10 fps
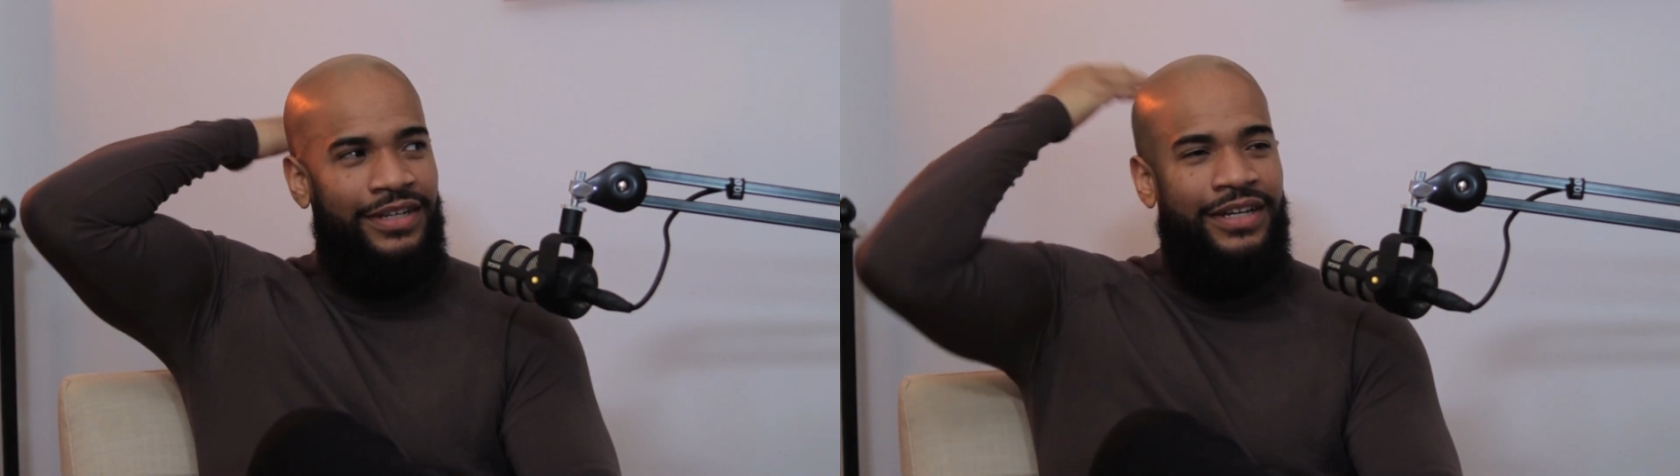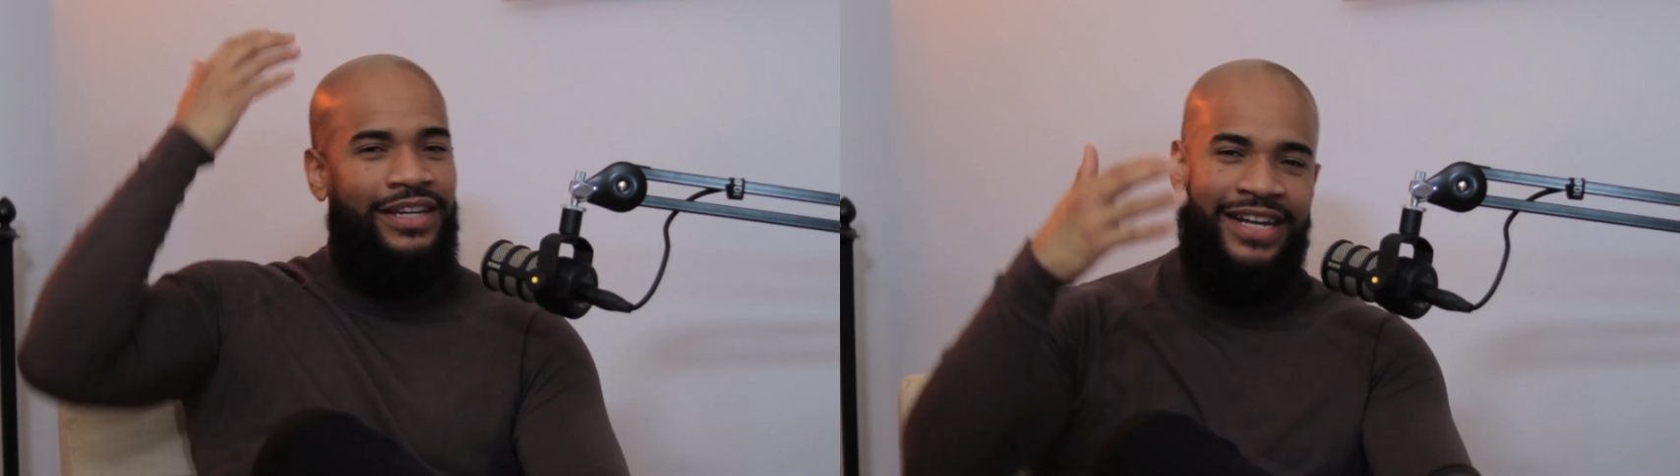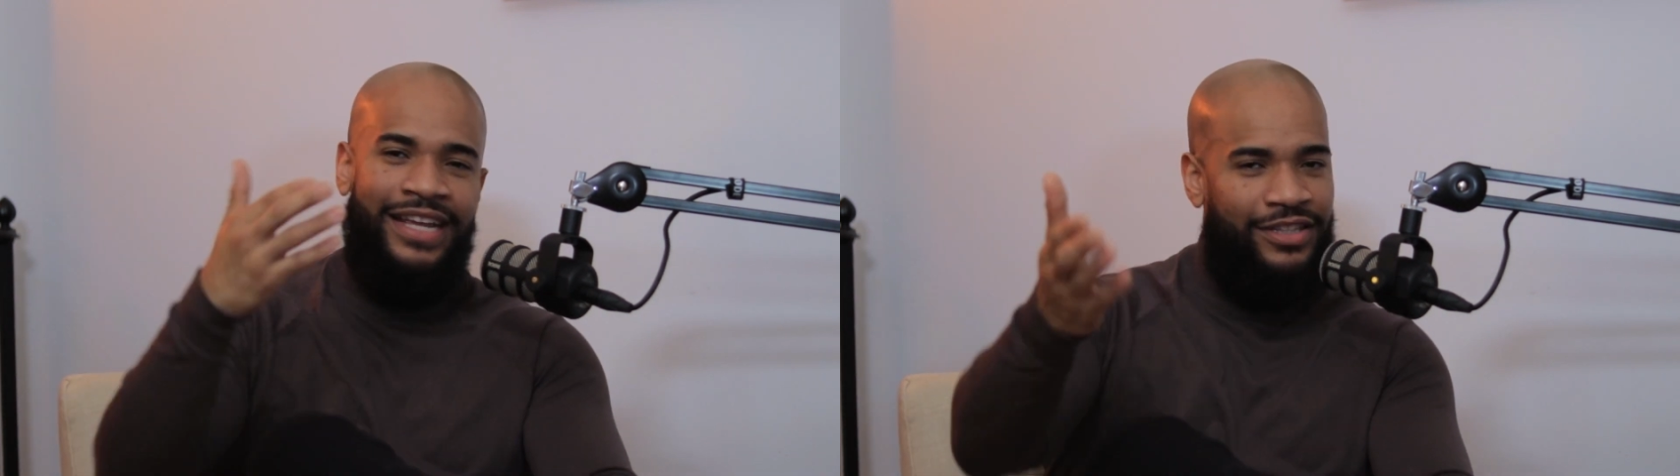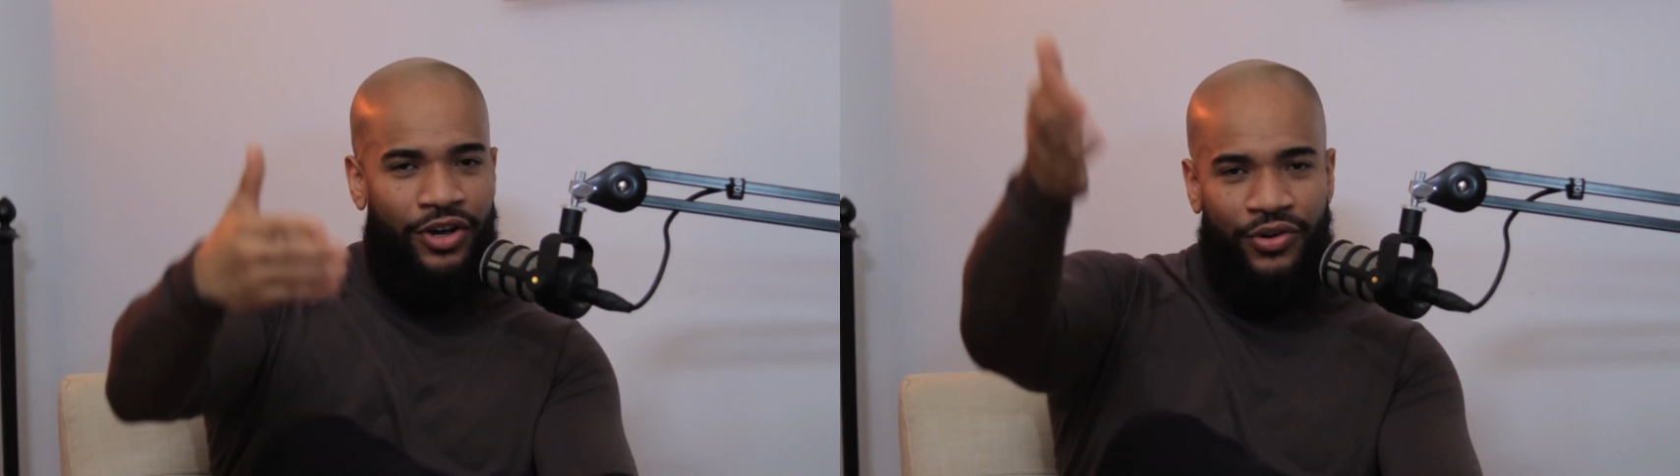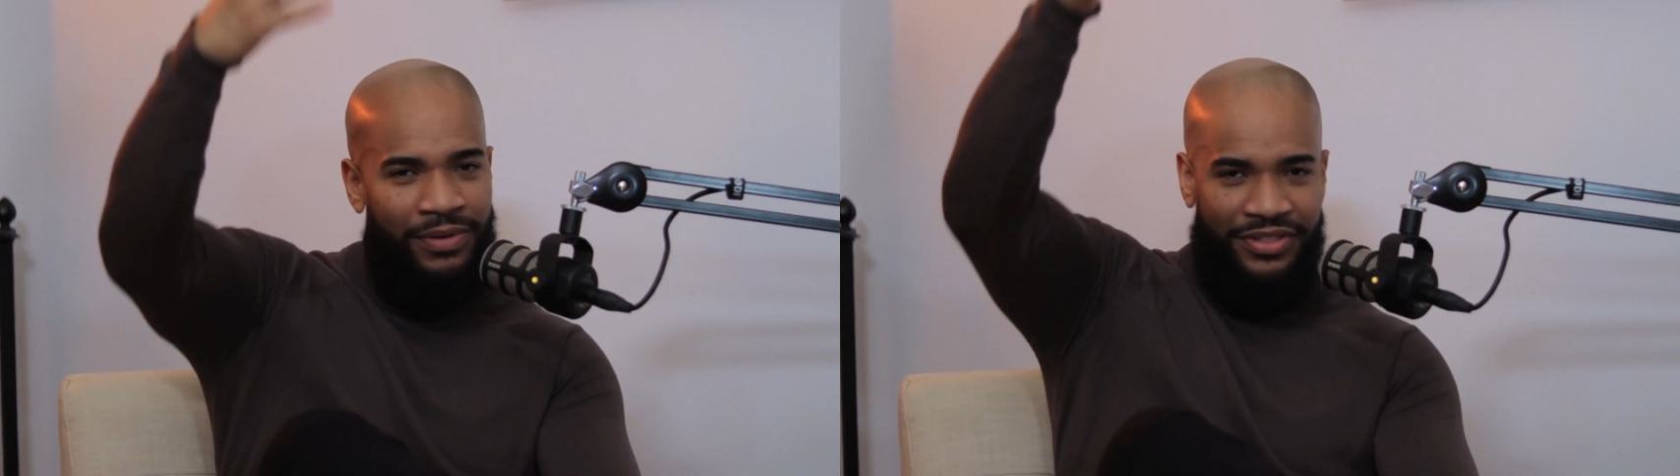it ain't the
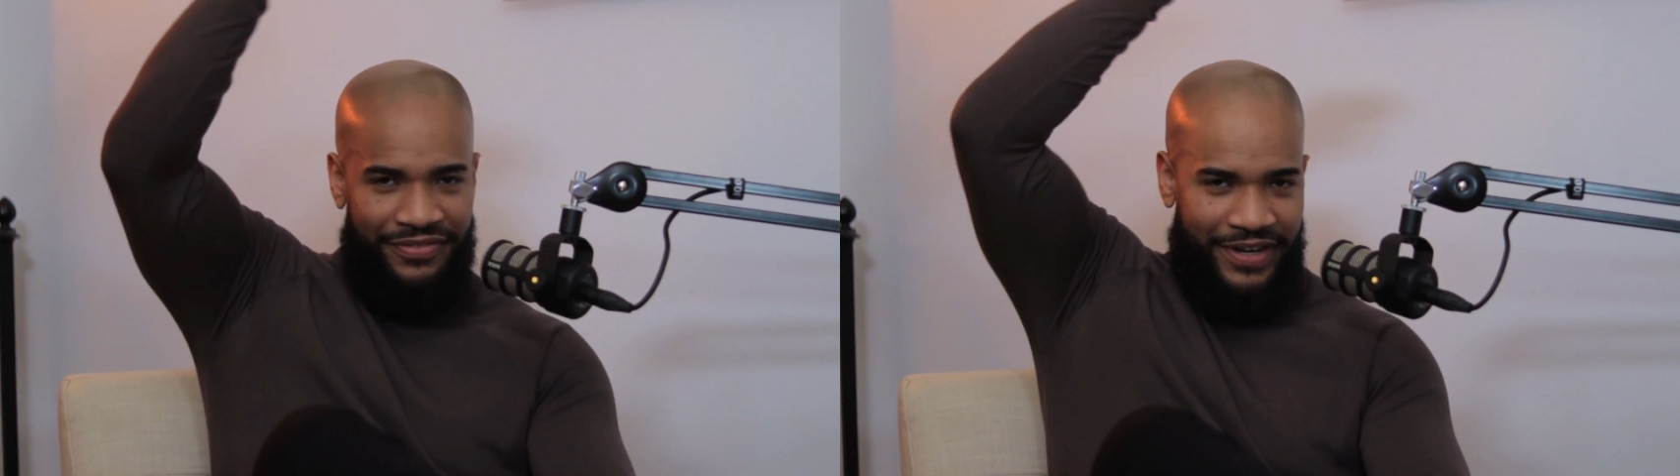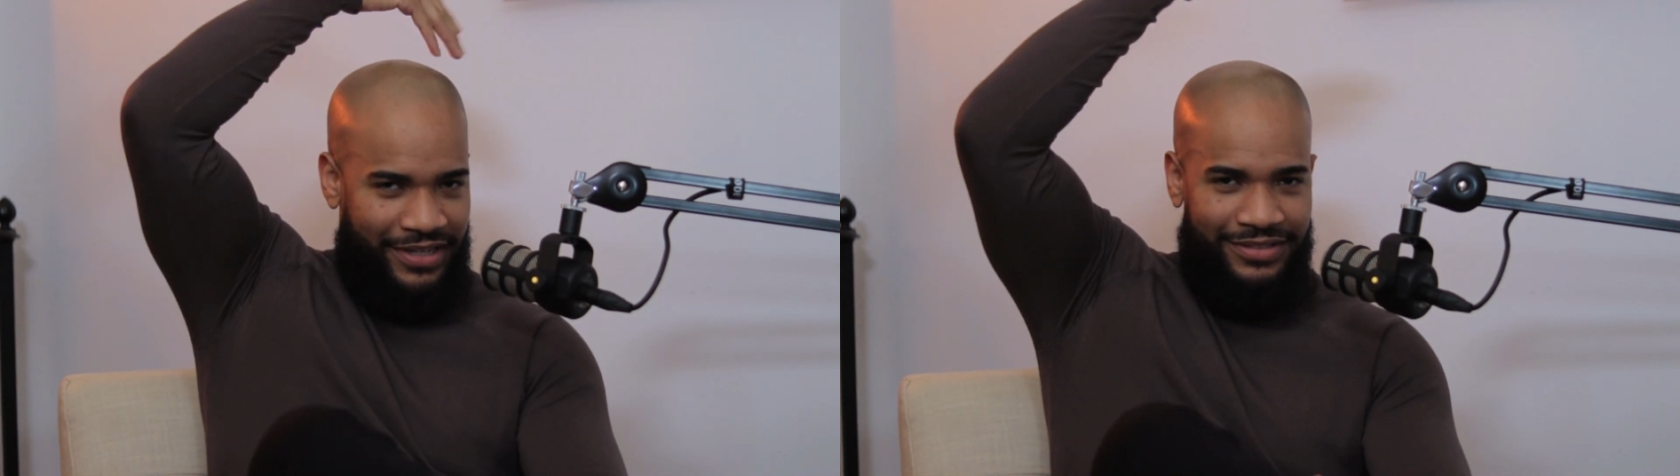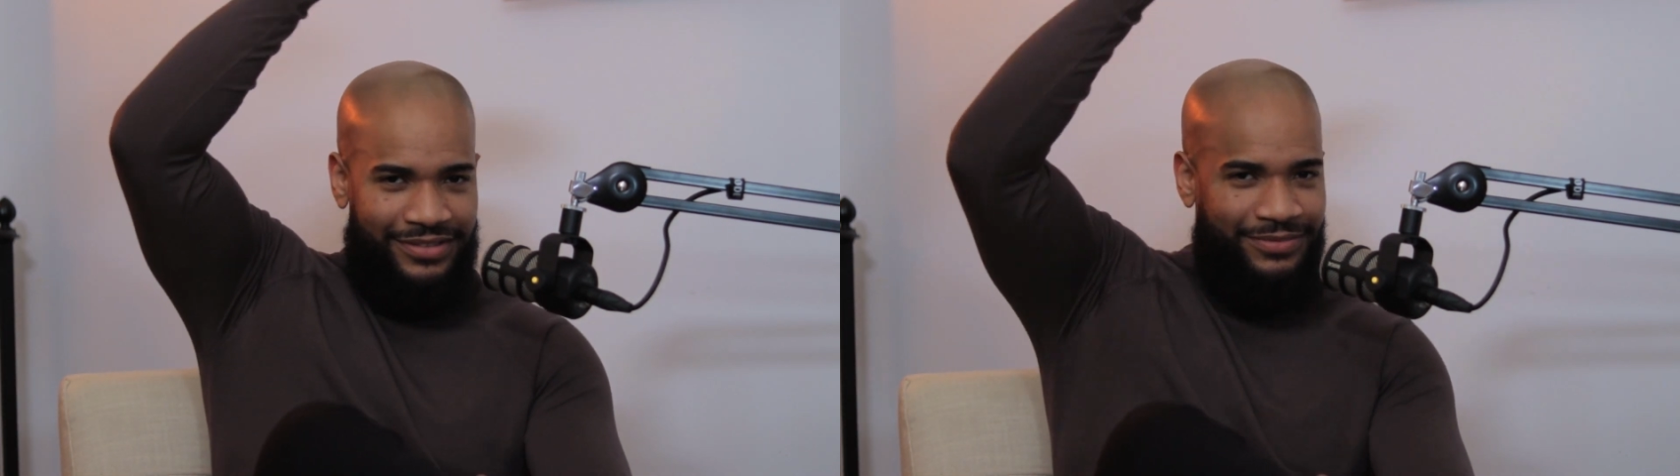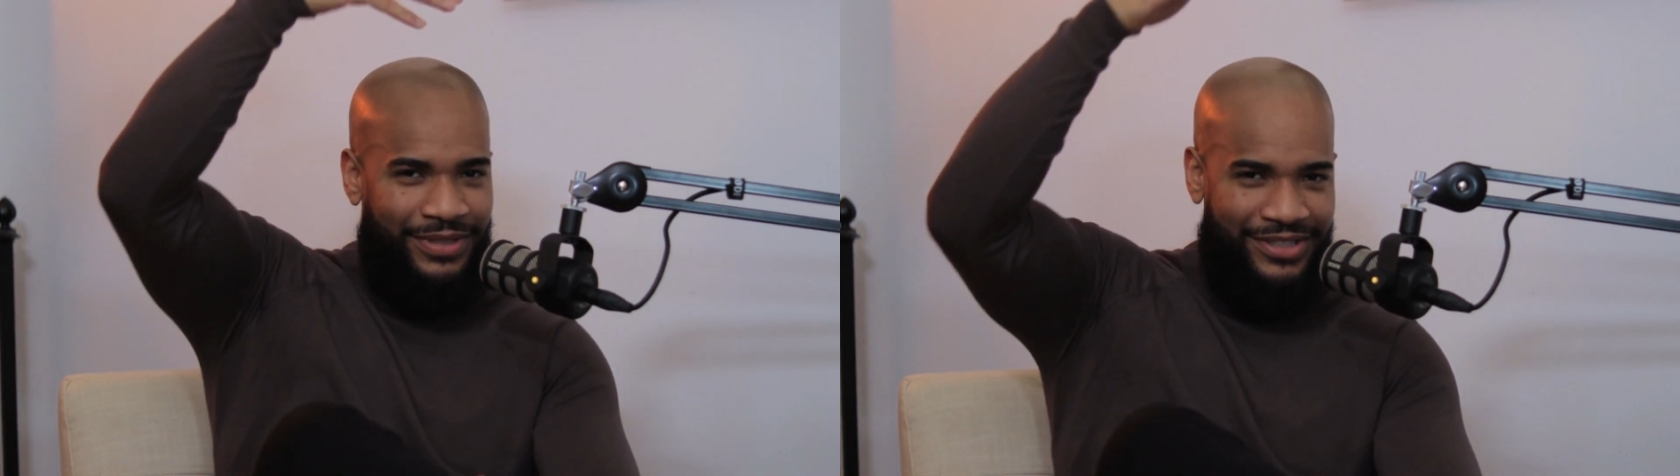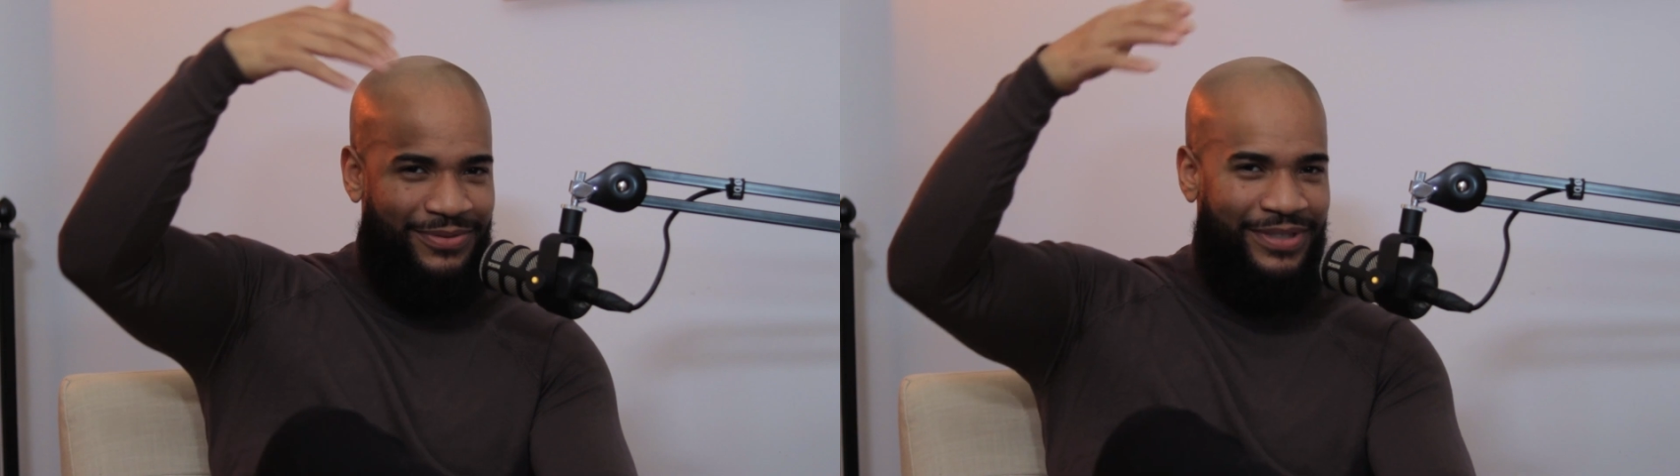old motherfucker.
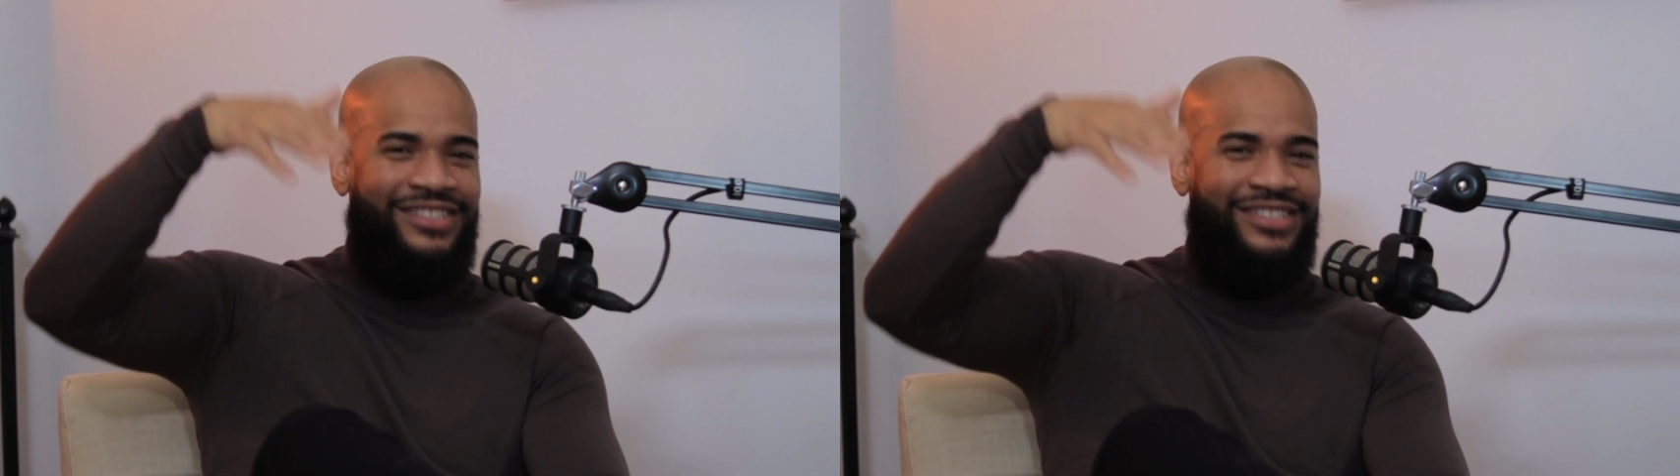It's